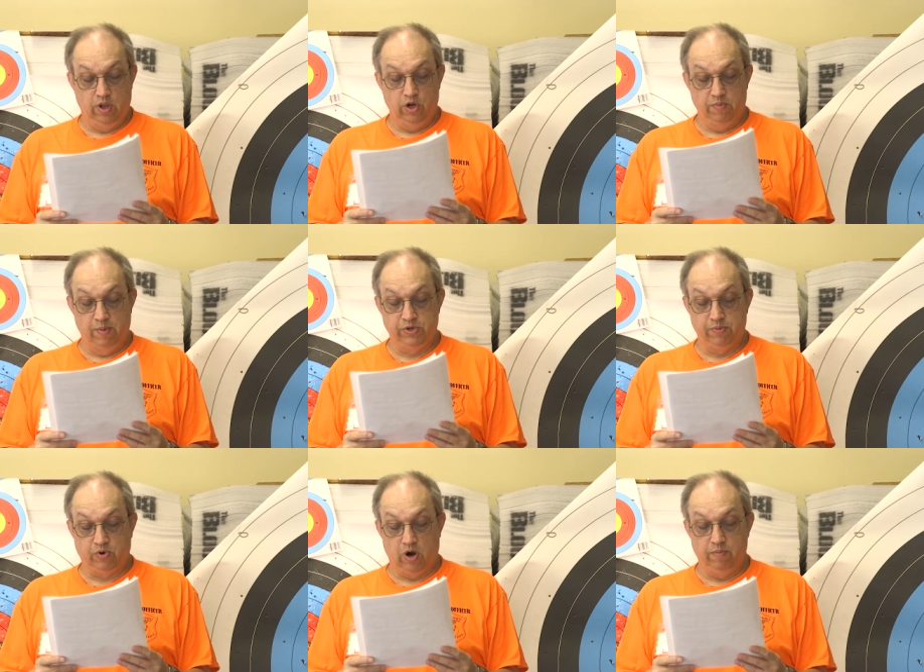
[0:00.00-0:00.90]
Your
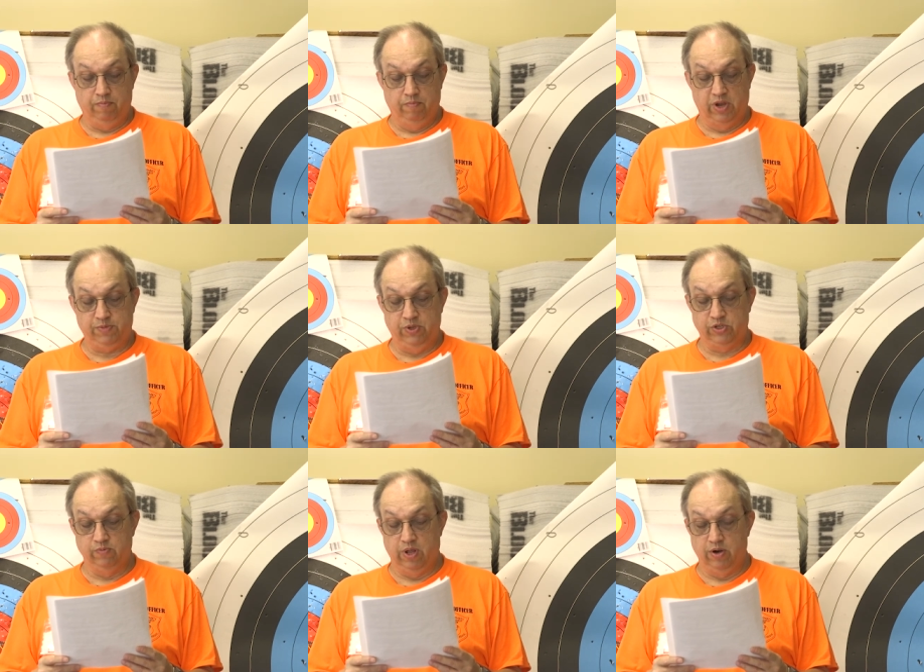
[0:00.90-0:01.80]
membership card must be
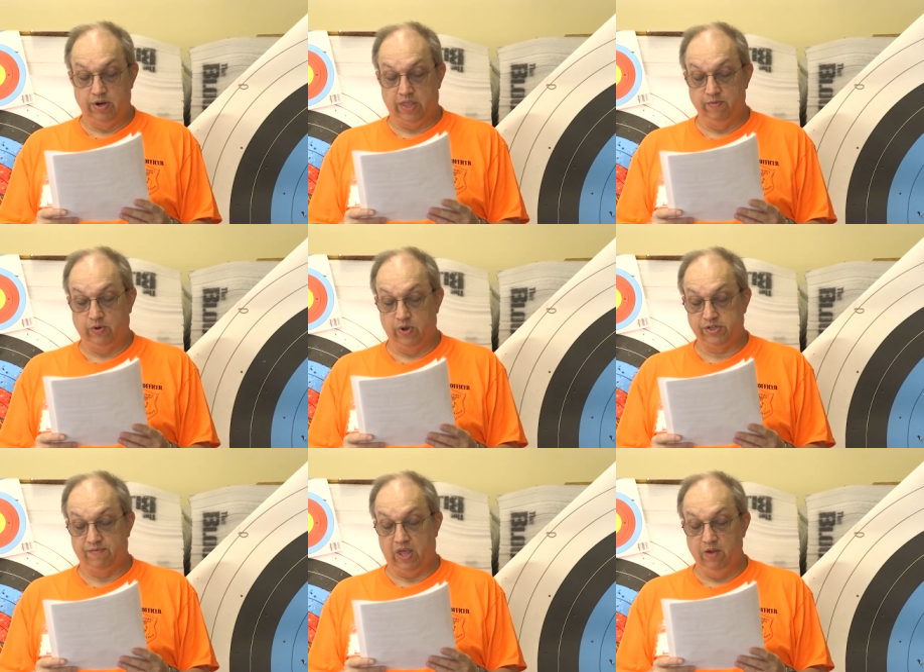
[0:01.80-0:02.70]
surrendered at the
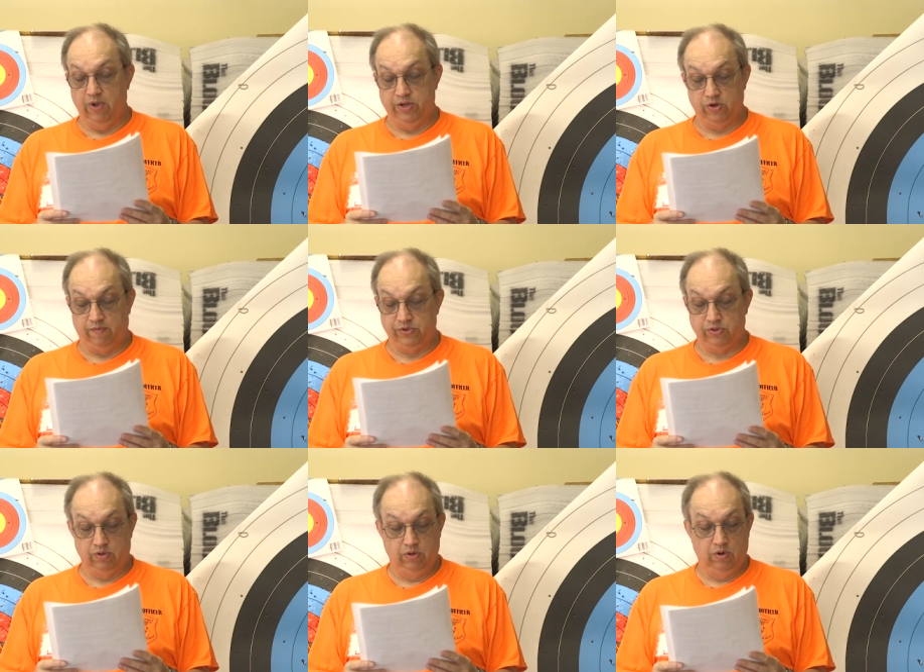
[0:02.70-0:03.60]
request of any range
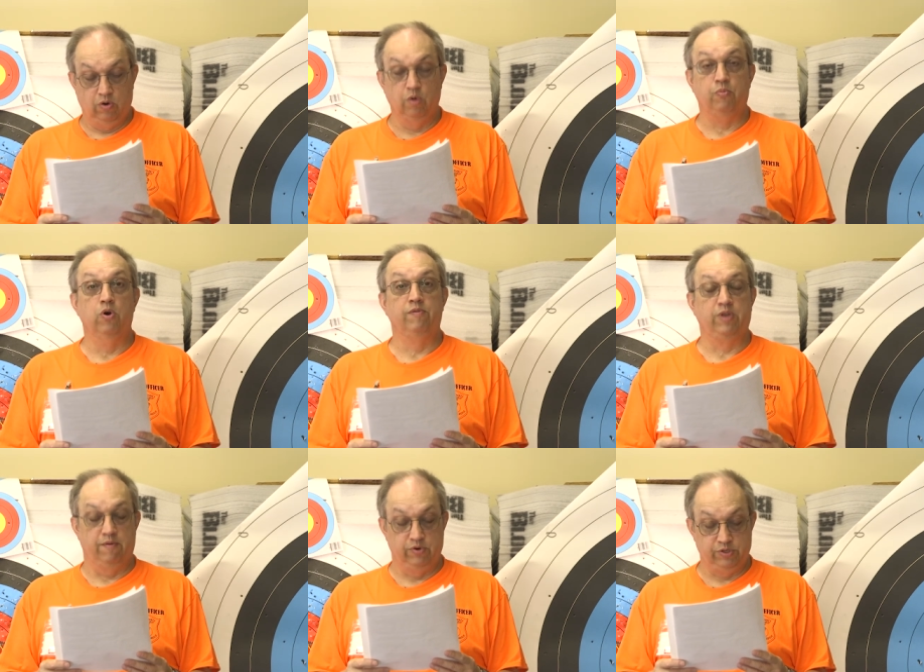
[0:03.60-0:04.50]
officer or Board of
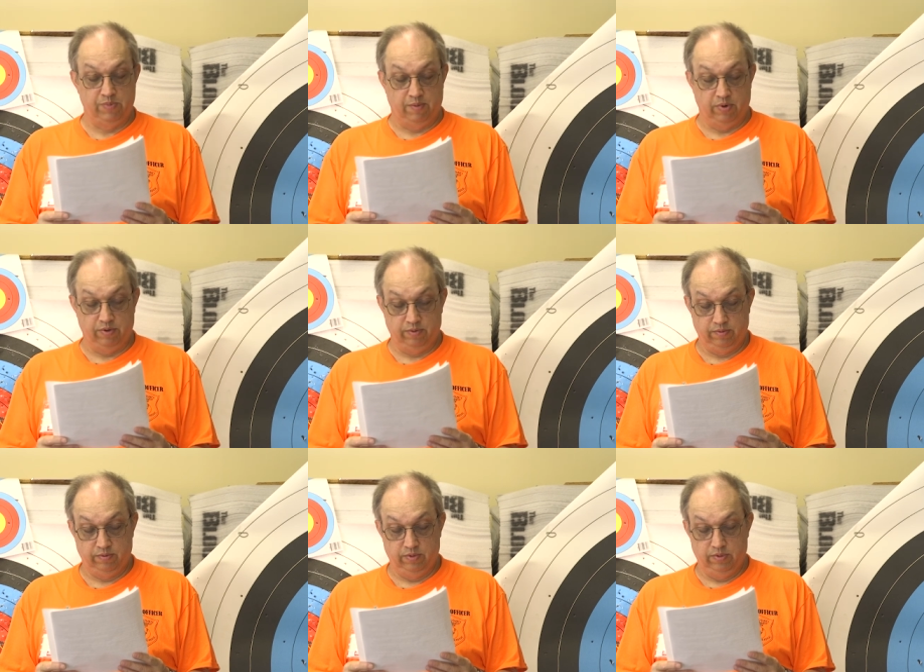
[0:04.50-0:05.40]
Governors member.
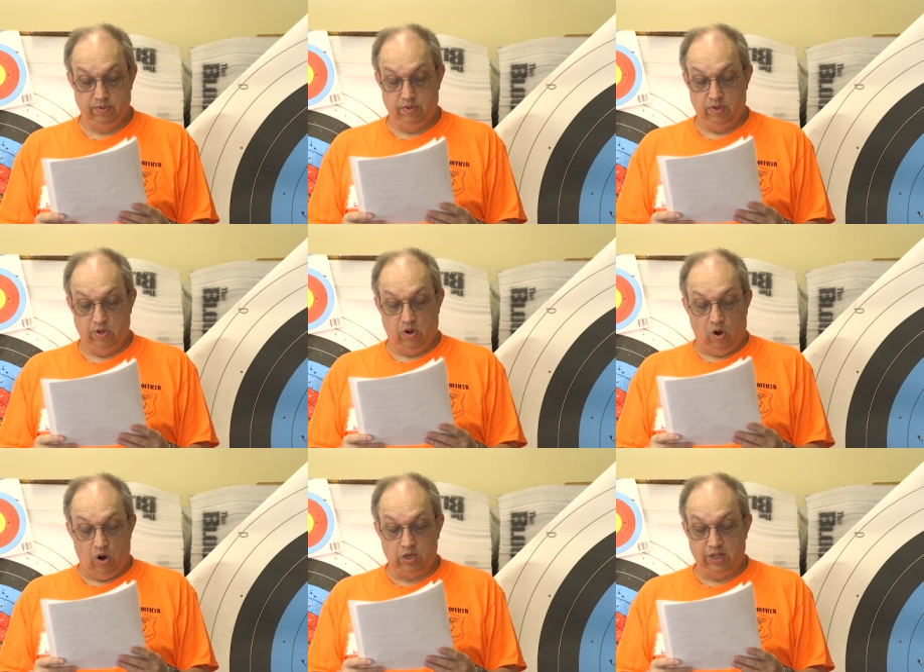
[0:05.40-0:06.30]

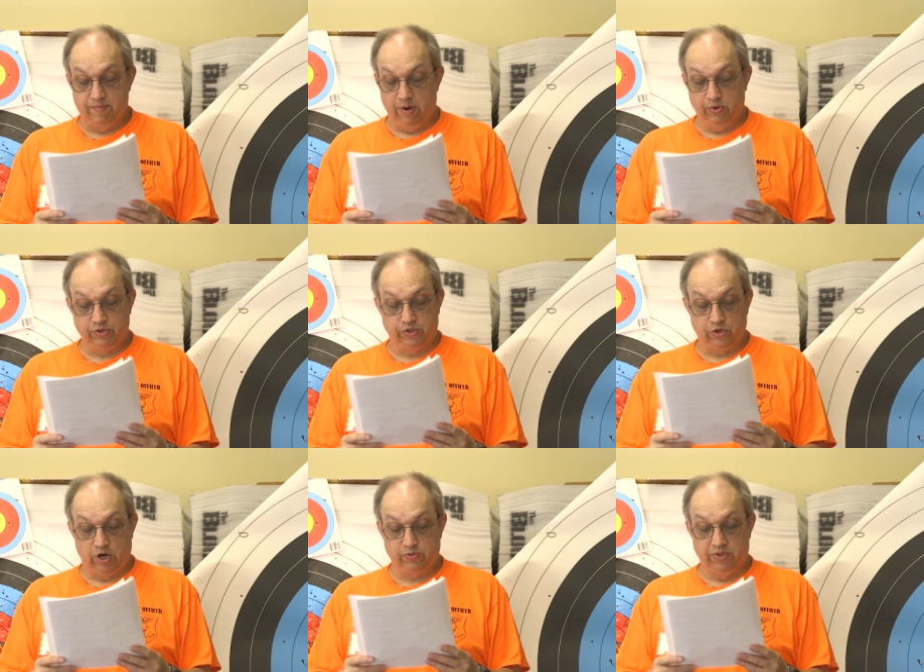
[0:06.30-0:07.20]
All club members are
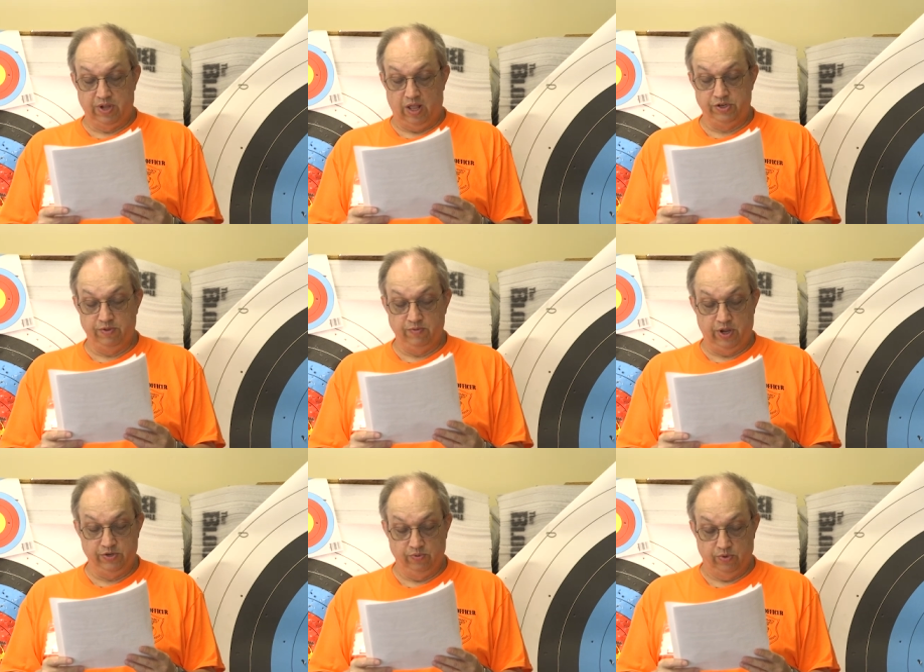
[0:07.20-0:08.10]
charged with knowledge of the
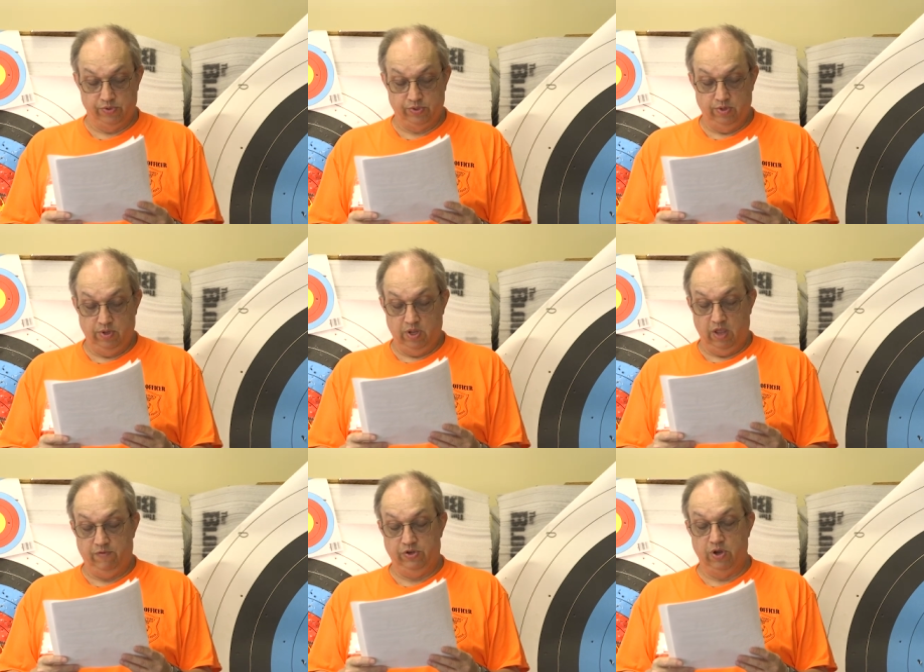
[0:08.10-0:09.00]
range rules.
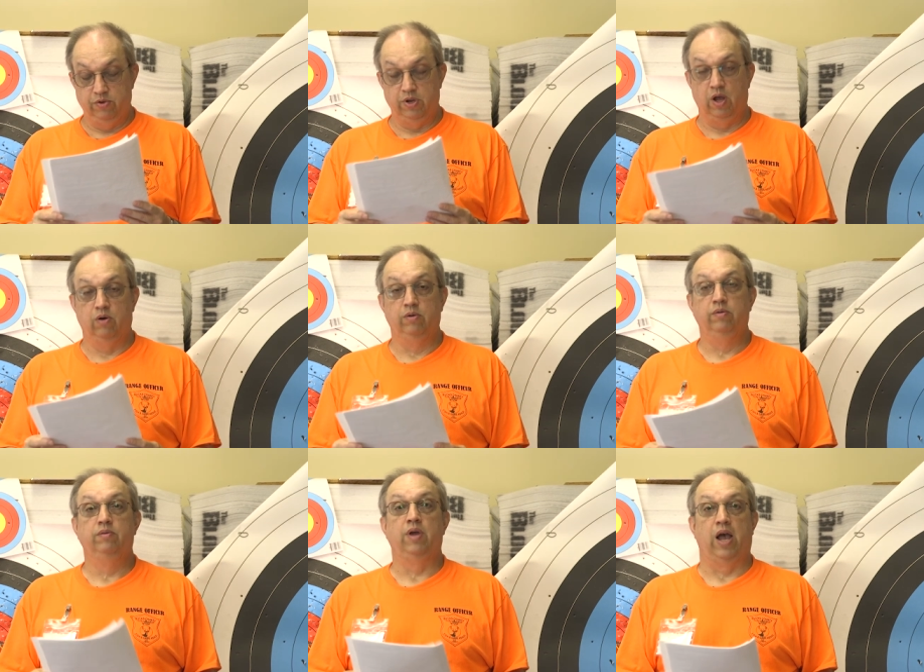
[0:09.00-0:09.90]
If you don't know,
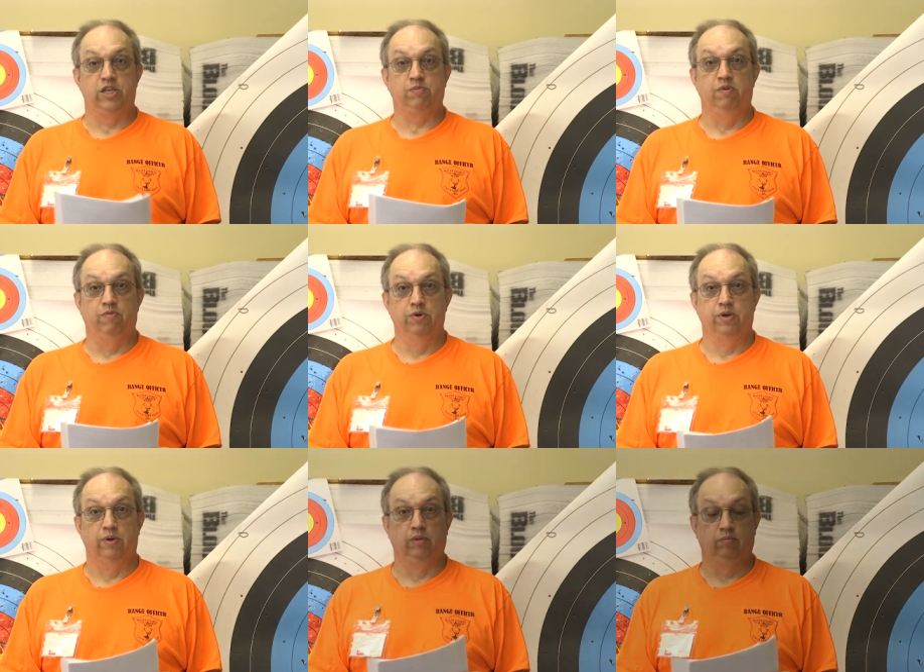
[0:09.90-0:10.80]
ask before
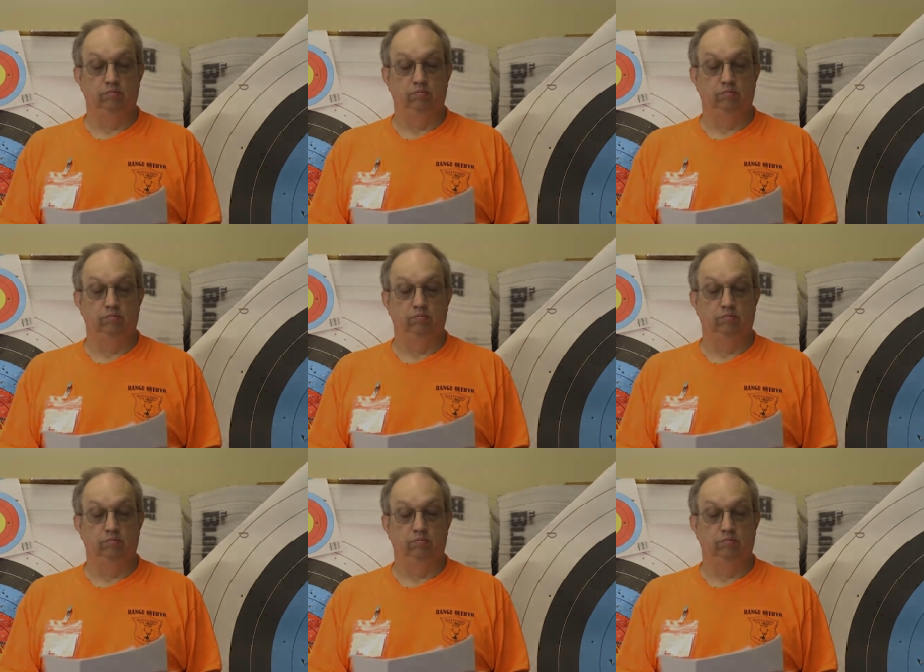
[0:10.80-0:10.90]
doing.